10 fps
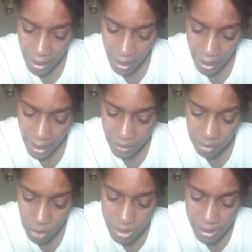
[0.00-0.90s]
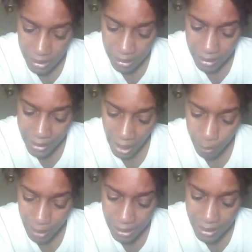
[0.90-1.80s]
And 13, and not
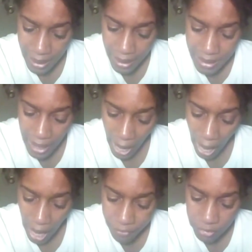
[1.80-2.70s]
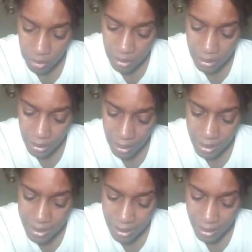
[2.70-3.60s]
many days after the young
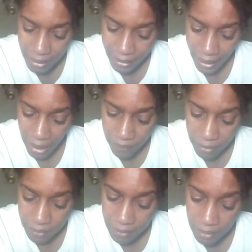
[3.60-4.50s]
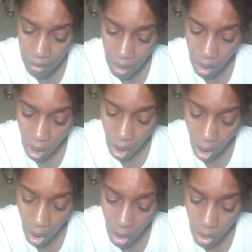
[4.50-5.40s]
son gave it
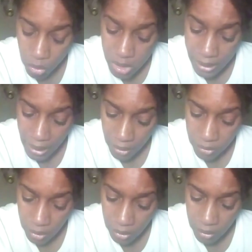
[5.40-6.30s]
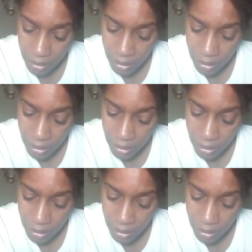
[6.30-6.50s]
all together